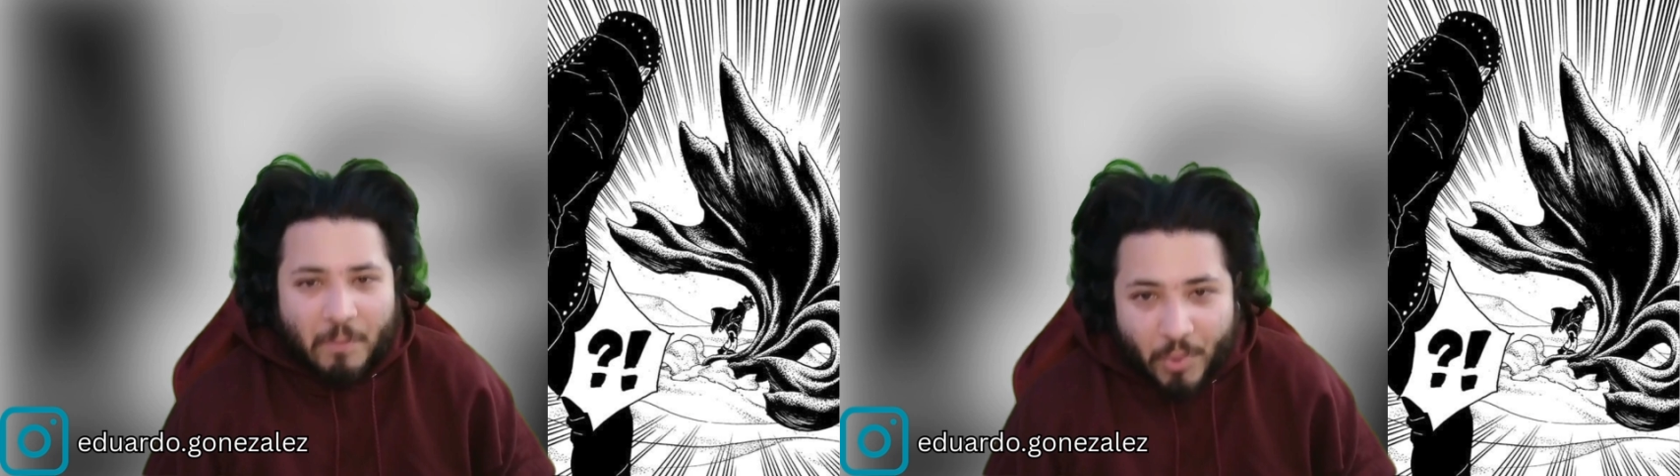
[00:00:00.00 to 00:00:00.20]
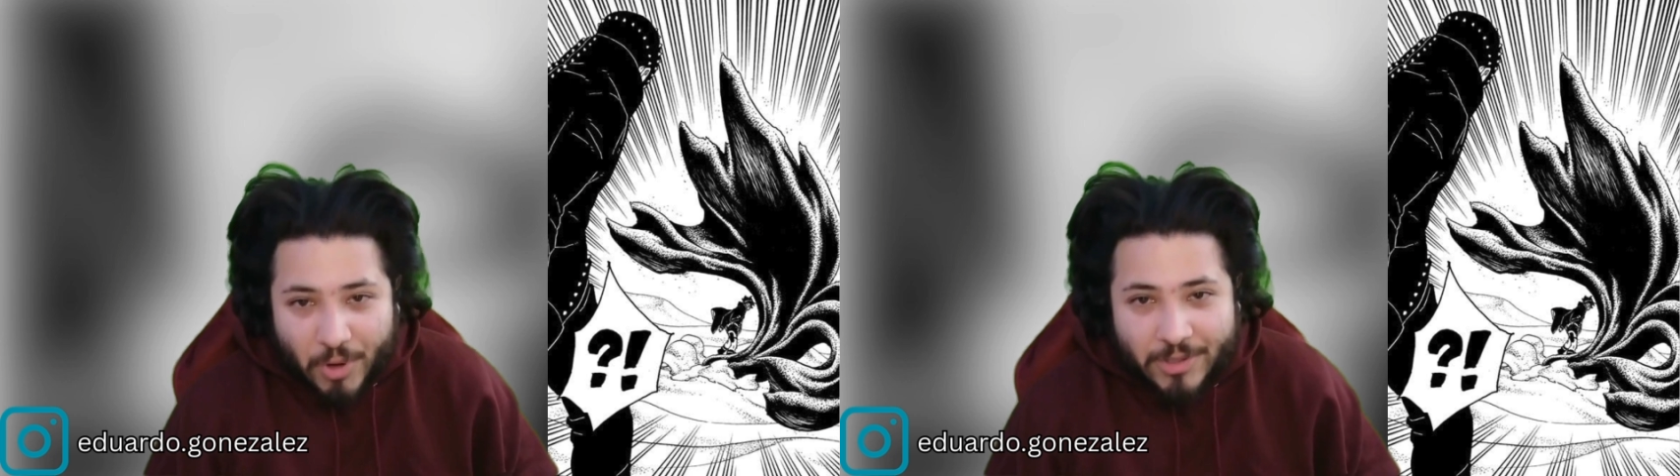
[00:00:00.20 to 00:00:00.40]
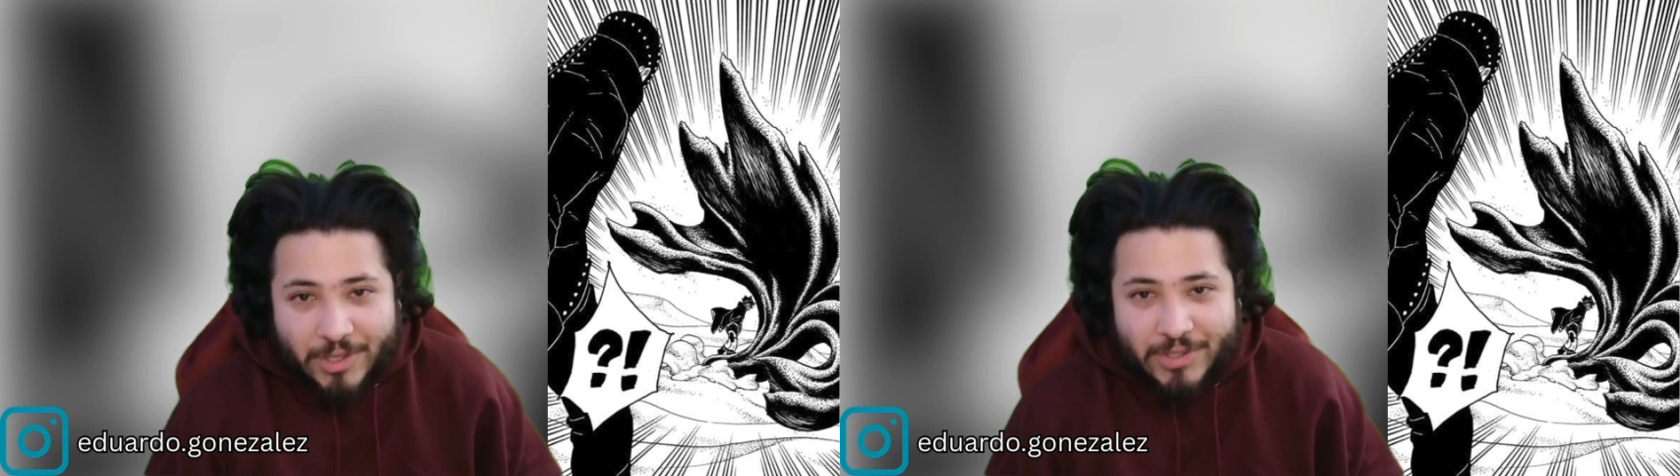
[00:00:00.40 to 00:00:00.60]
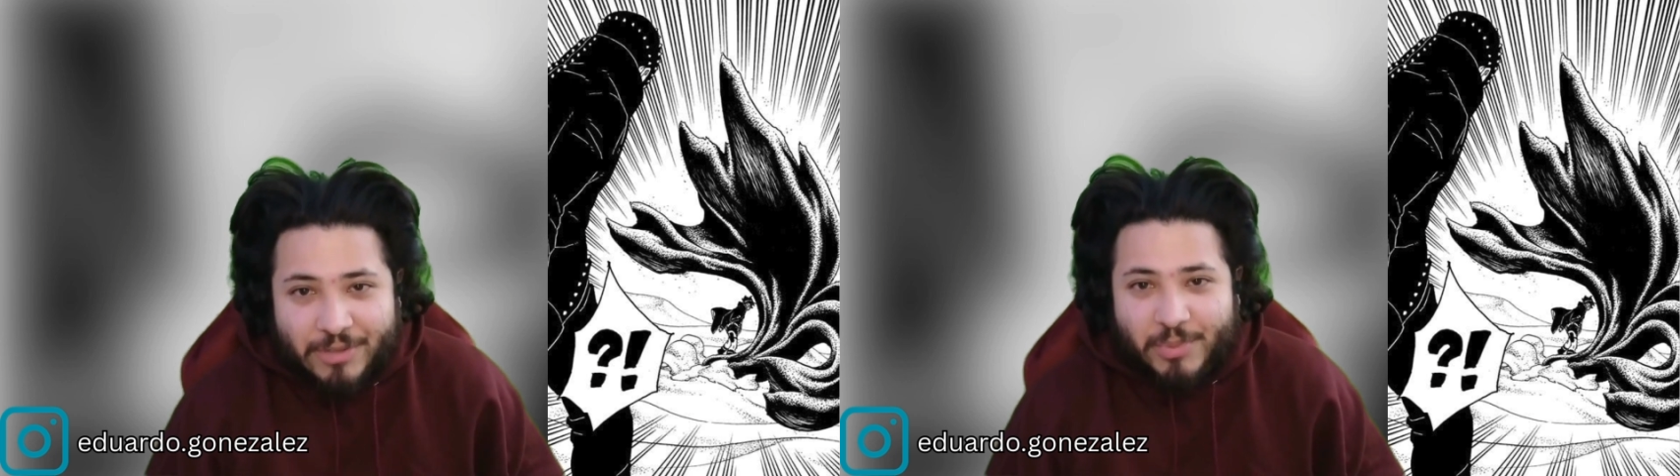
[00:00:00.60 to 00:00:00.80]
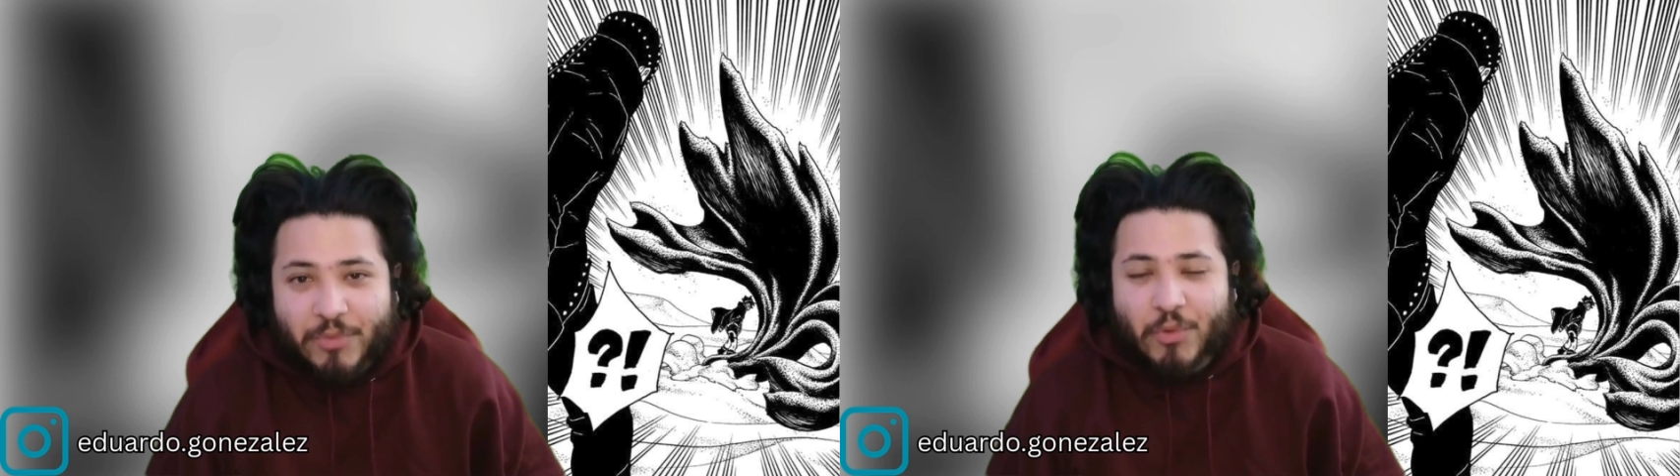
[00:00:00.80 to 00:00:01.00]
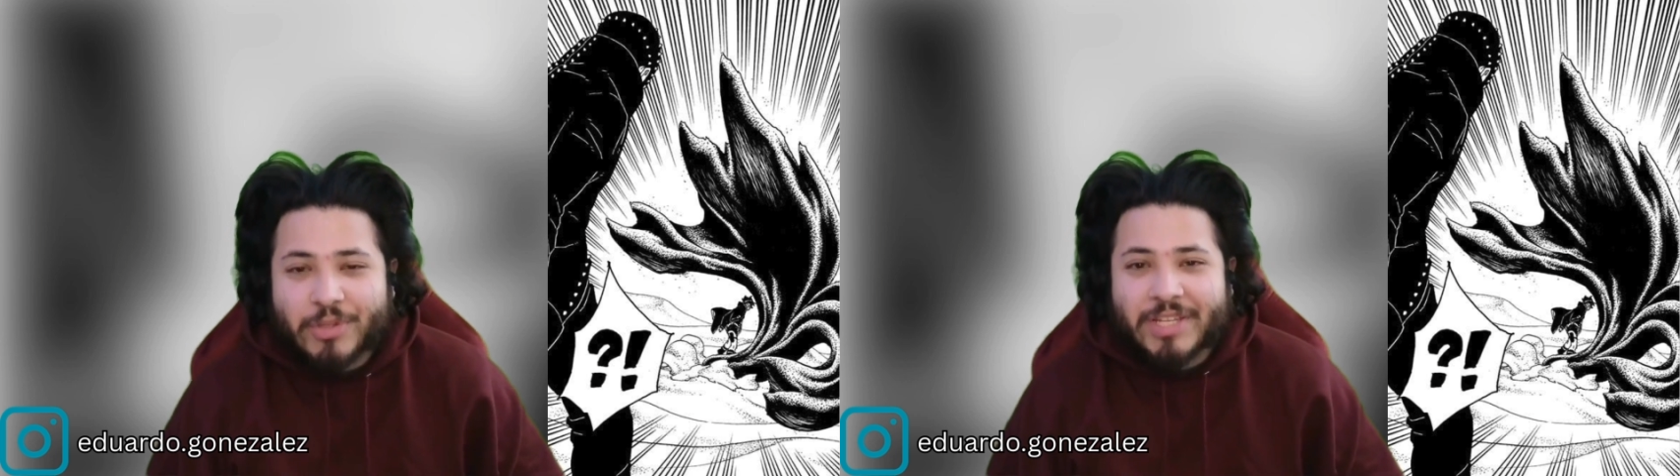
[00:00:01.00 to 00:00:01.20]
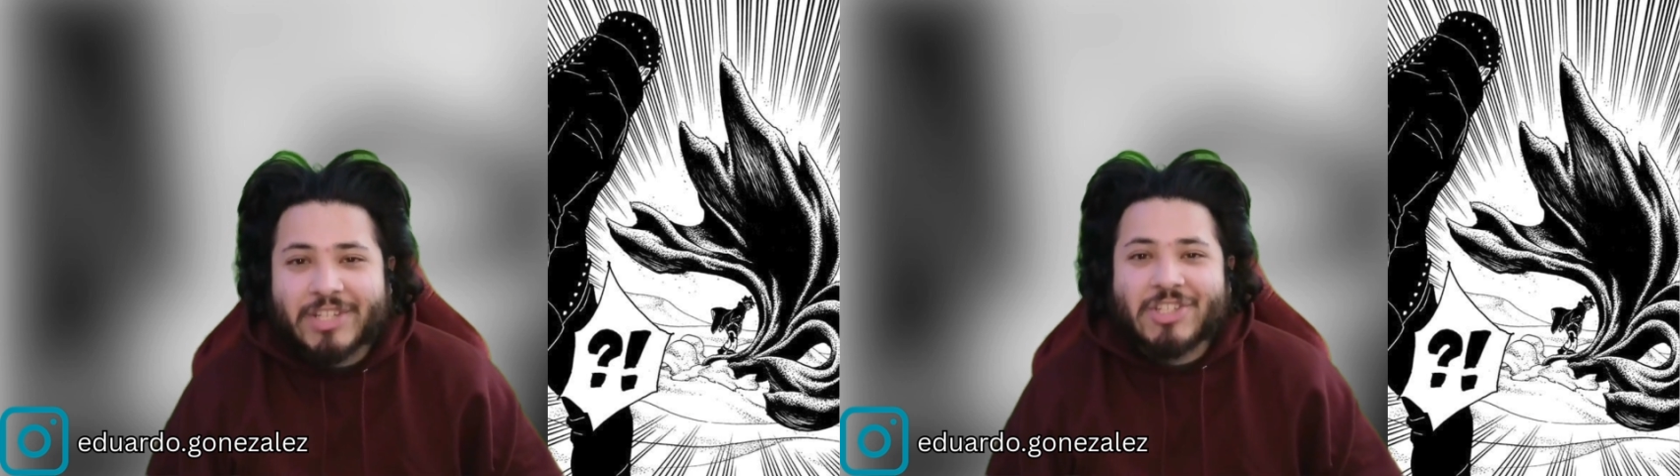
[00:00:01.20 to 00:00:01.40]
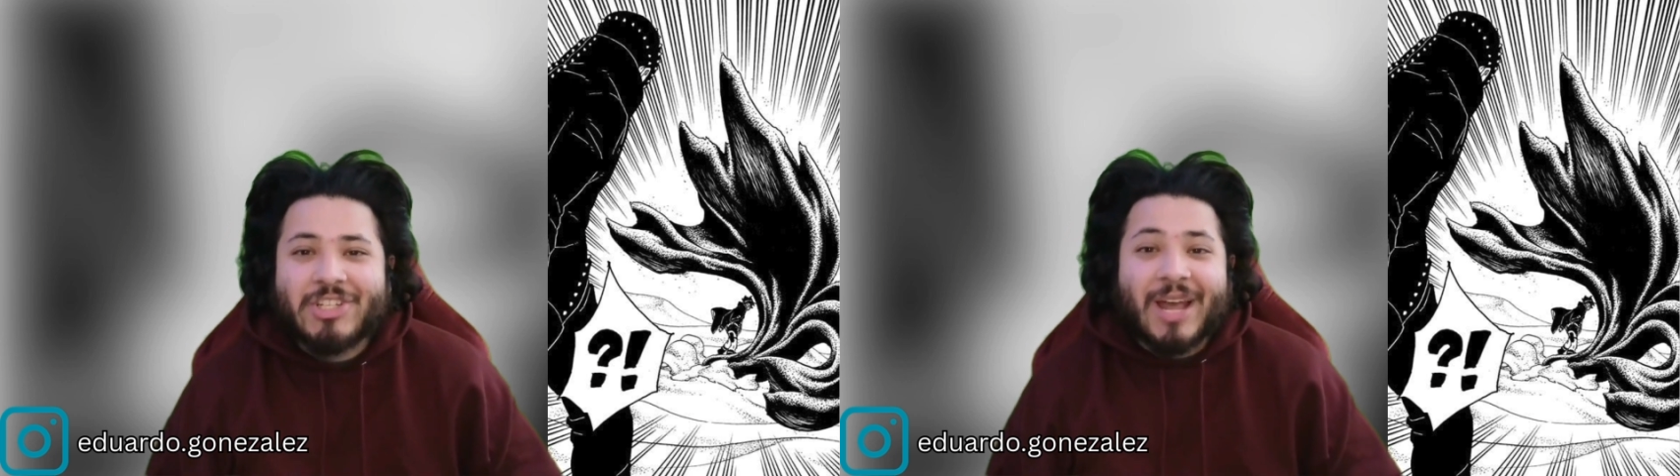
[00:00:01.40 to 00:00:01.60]
Boruto 2 Blue
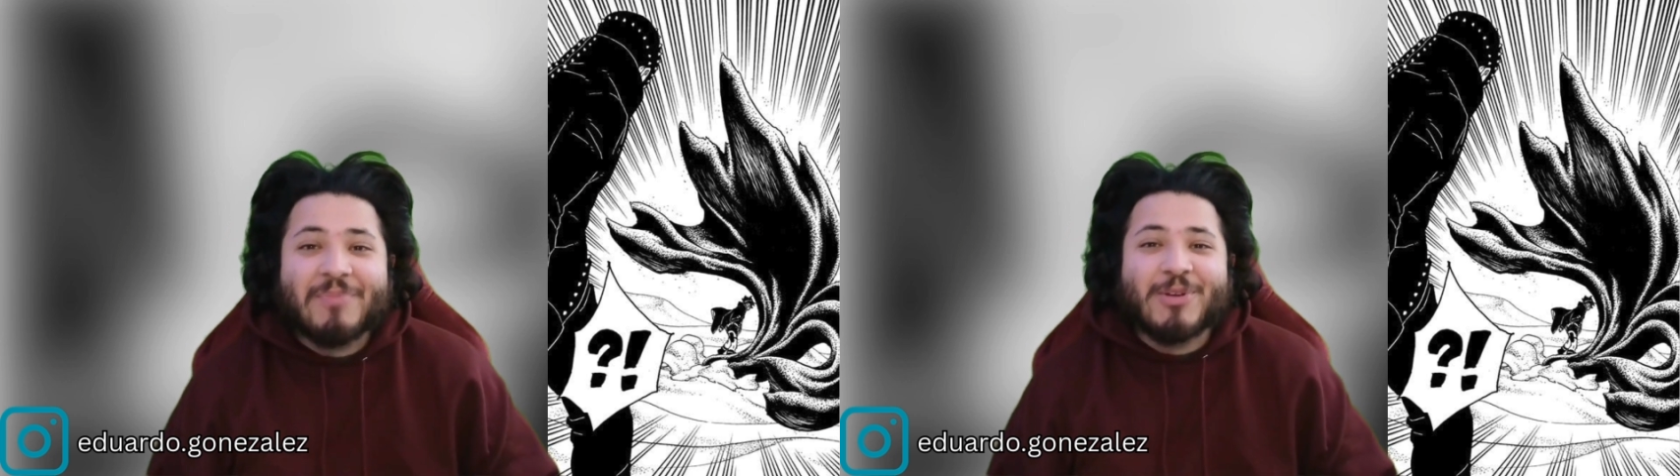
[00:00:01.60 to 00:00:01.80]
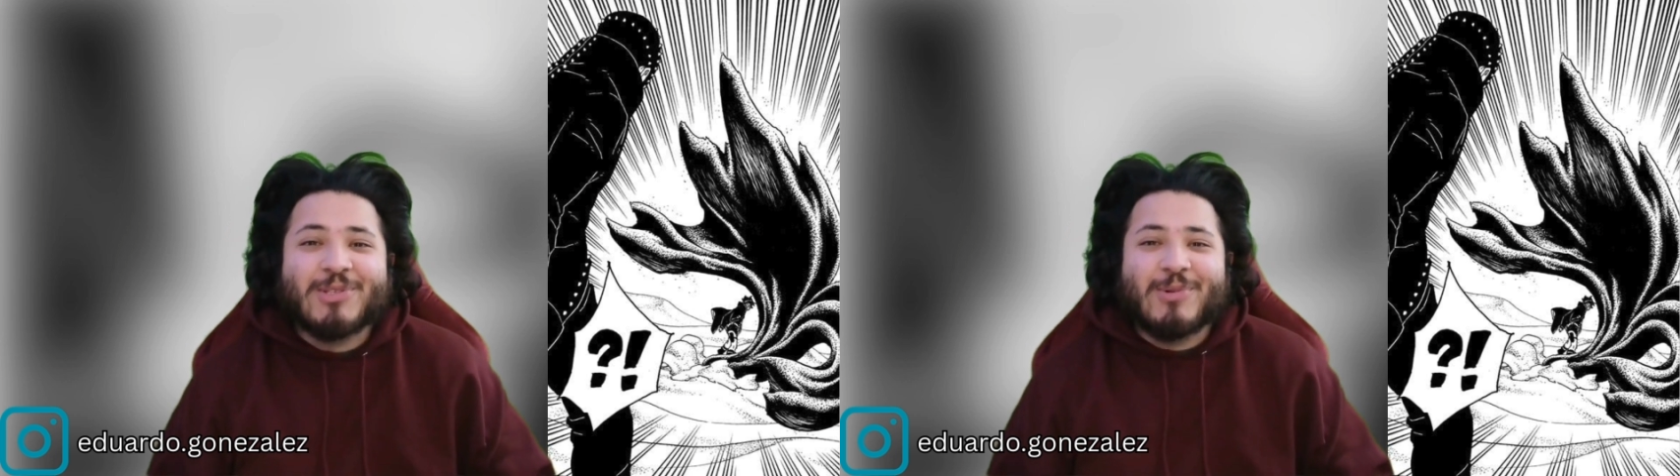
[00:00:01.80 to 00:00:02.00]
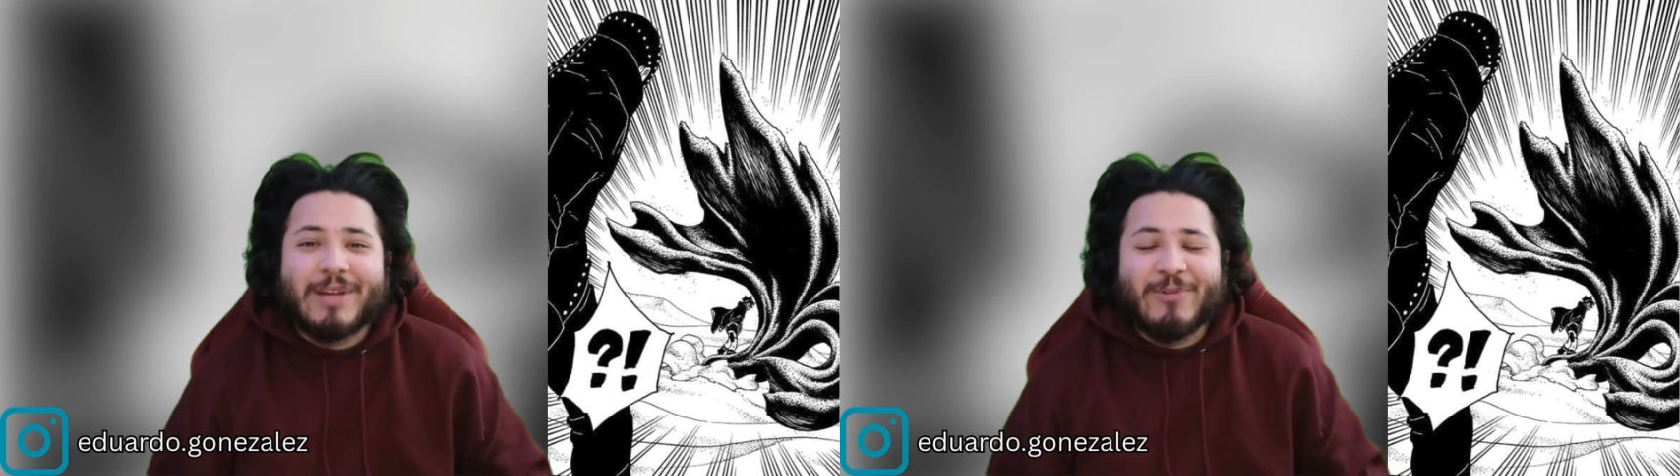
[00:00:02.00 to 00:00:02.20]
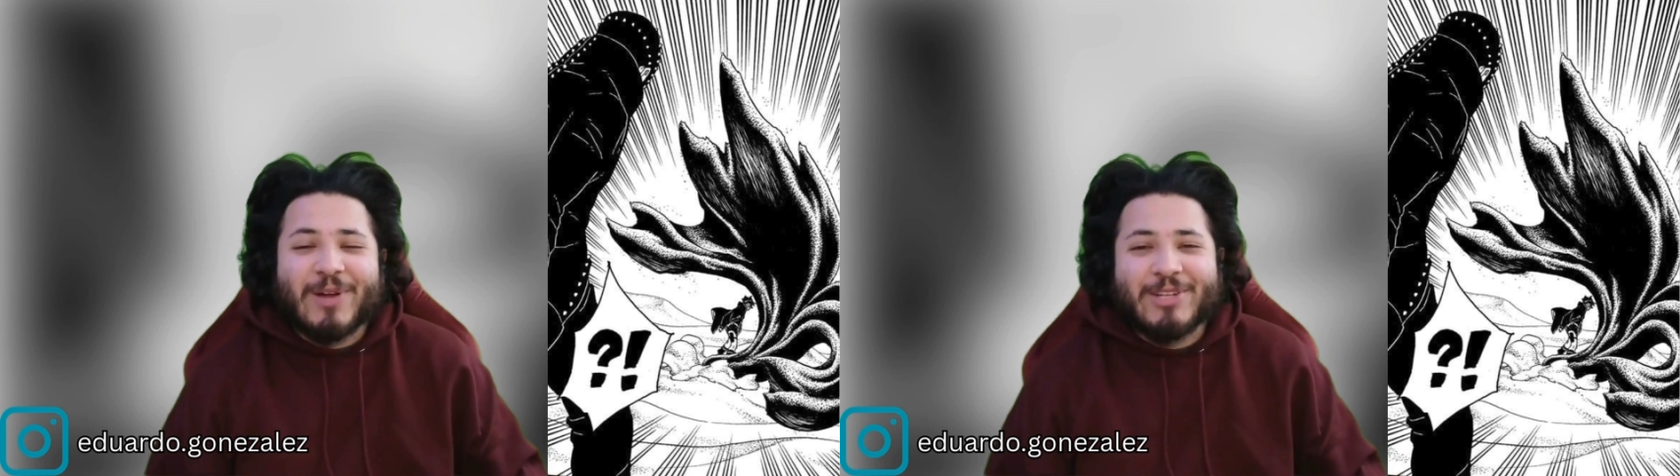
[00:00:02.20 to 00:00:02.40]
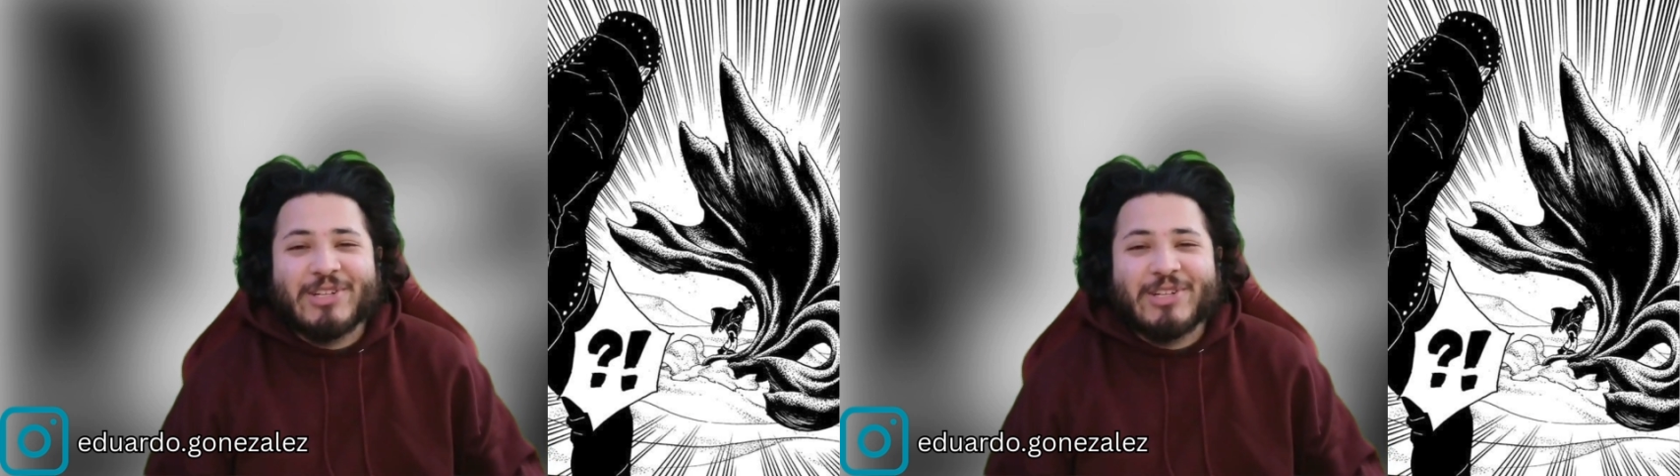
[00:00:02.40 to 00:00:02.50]
Vortex Chapter 21